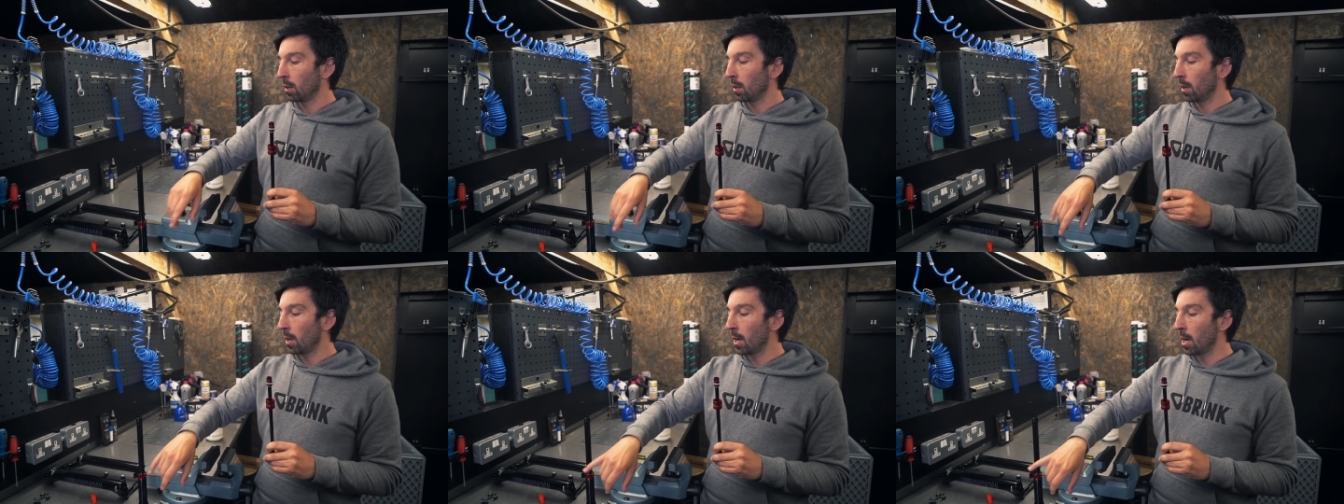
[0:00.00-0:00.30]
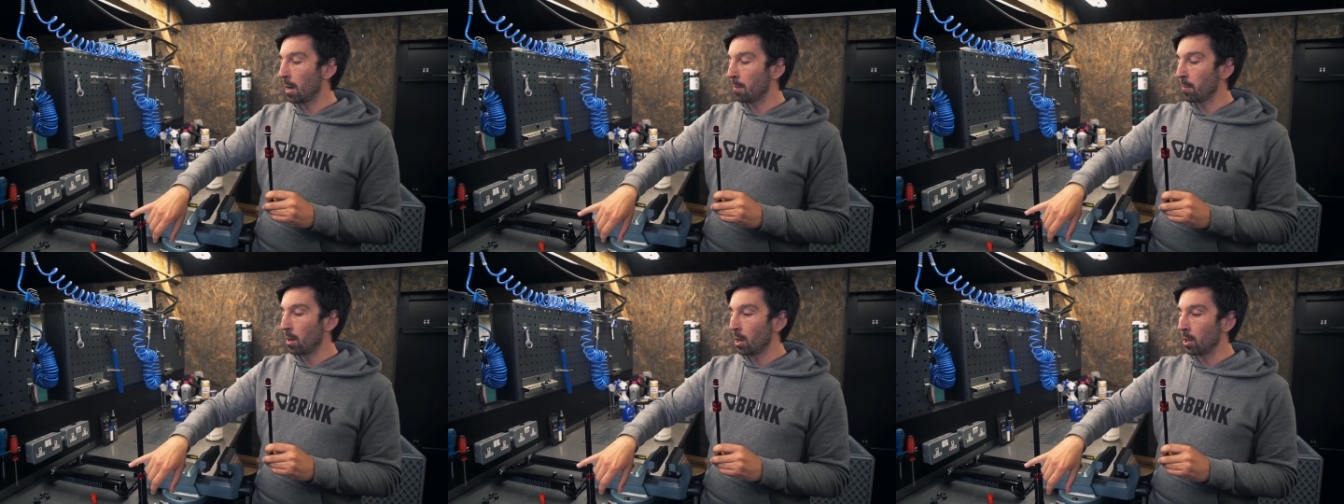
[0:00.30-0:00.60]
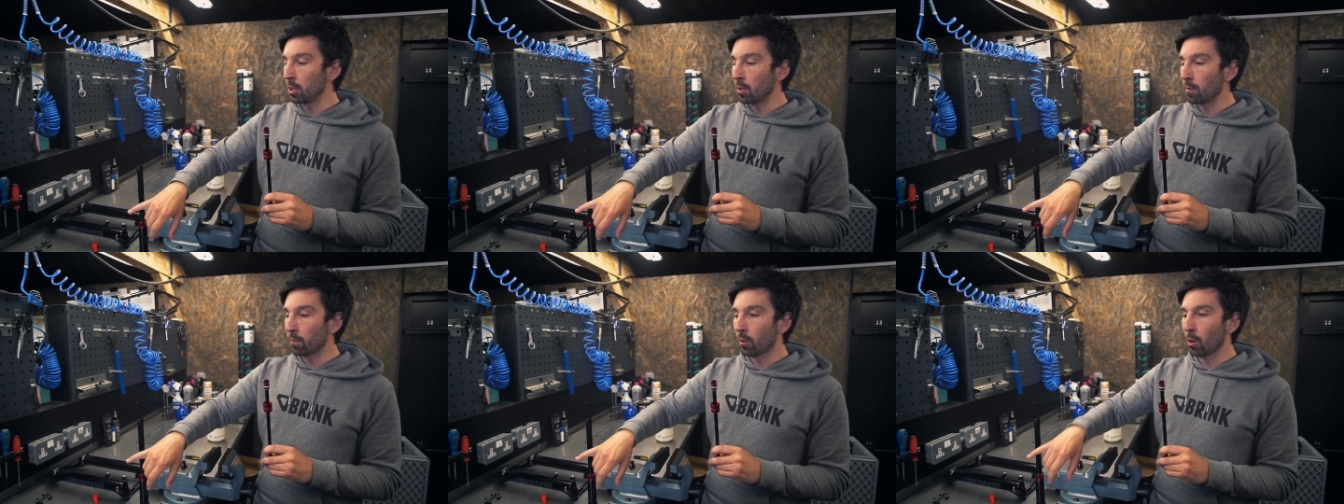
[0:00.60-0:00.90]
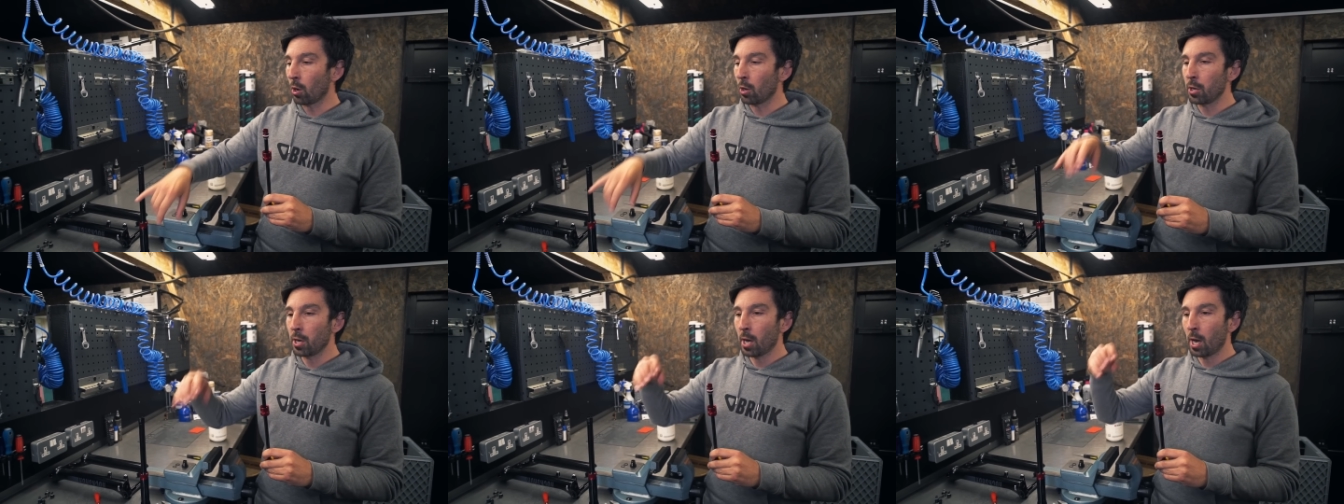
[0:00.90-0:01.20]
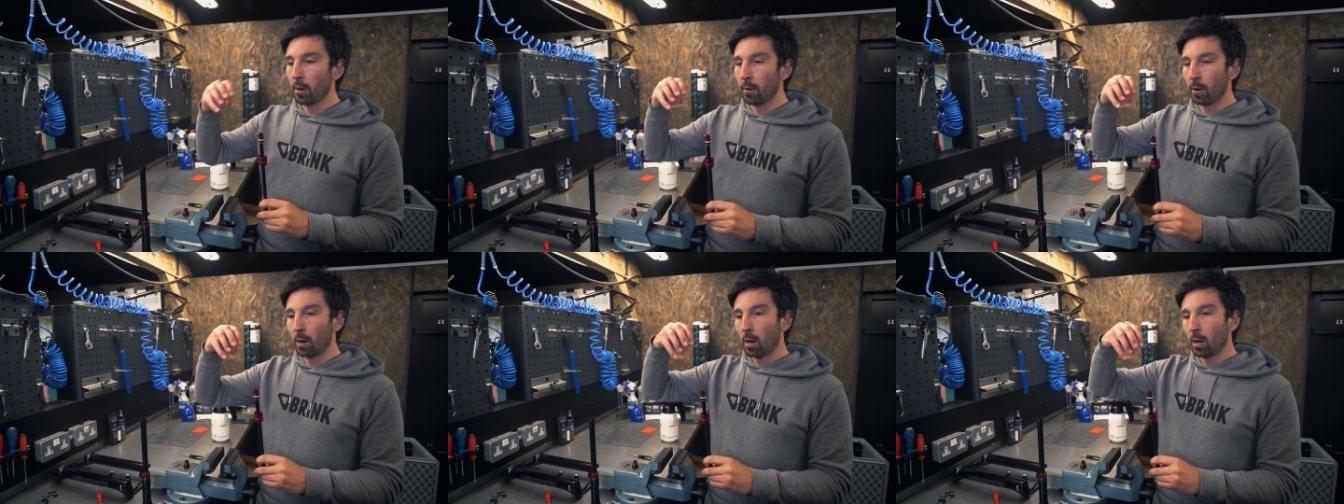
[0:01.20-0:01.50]
and you've got
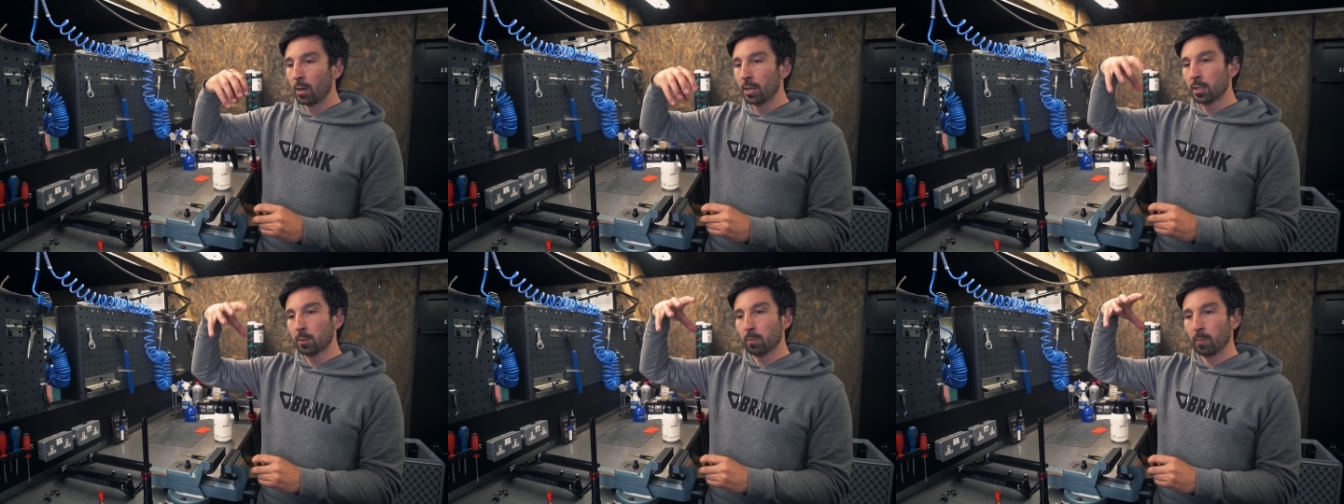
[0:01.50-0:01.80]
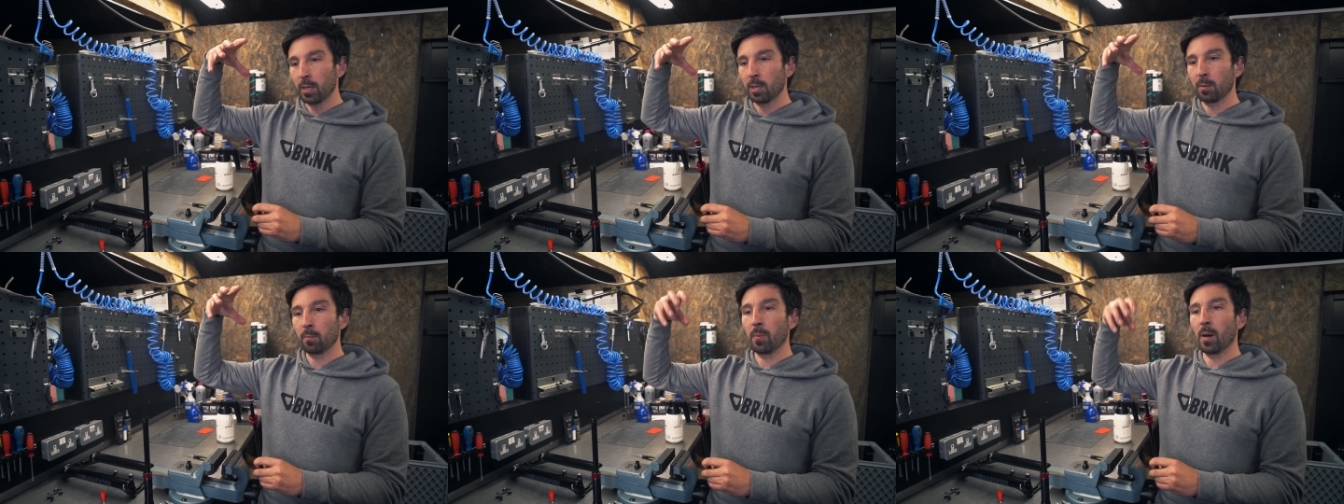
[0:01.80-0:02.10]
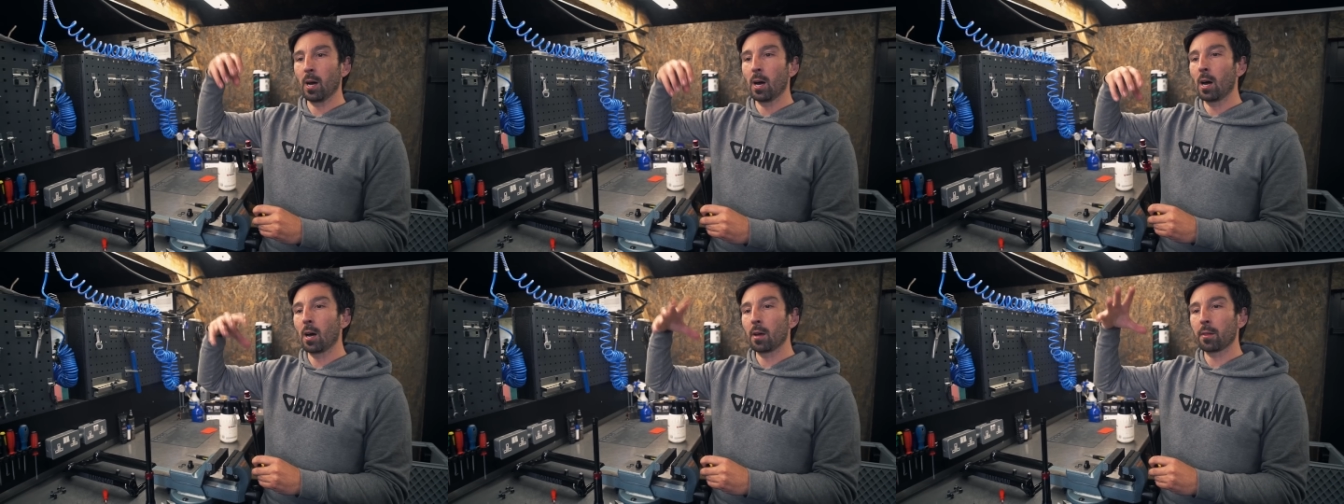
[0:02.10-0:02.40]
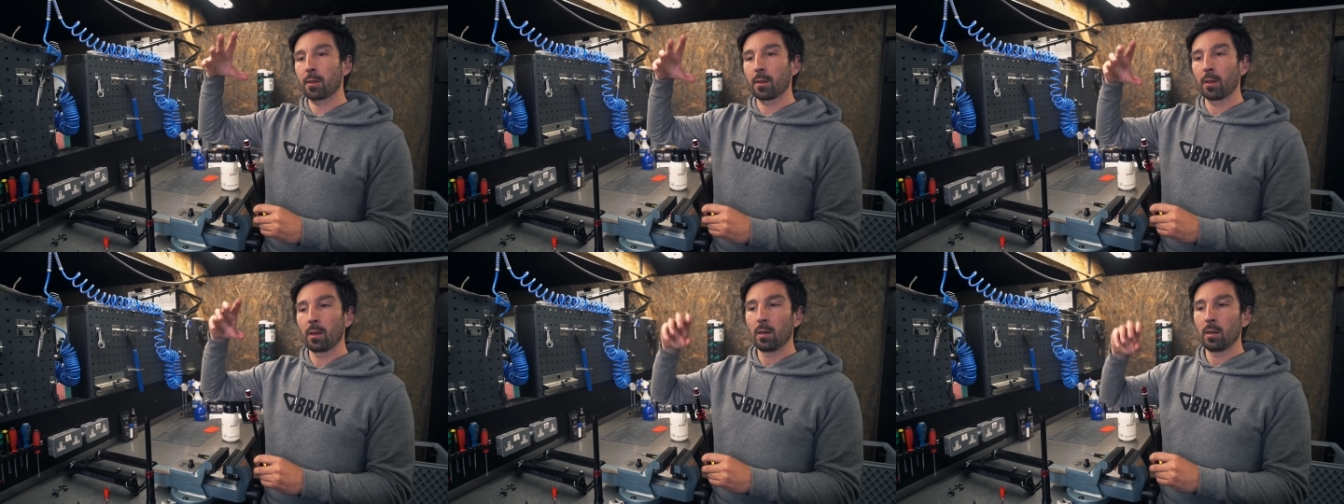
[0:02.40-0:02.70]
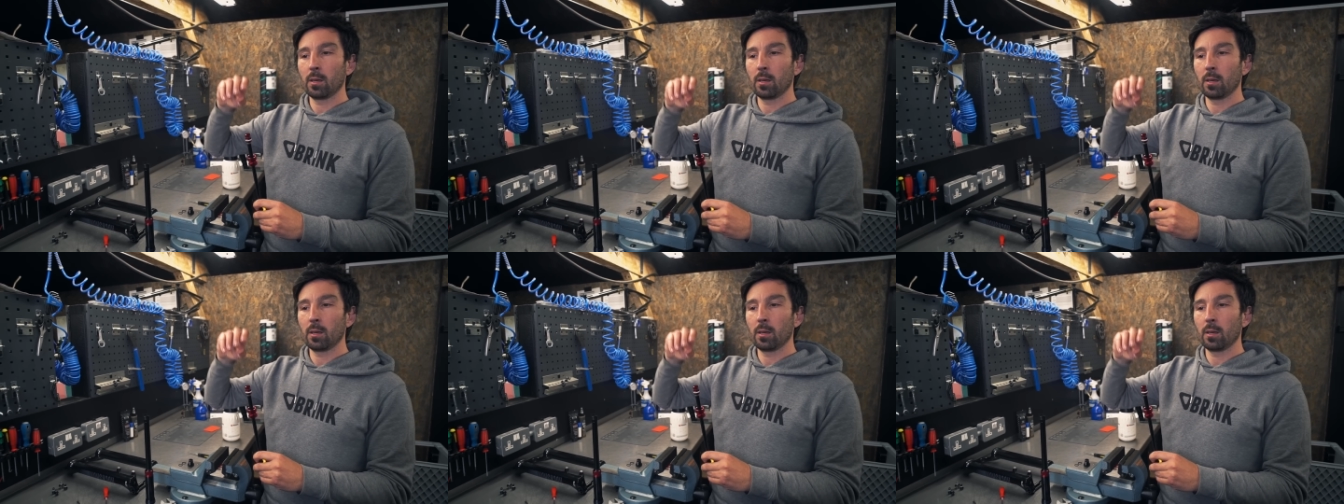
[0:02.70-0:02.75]
no high speed path,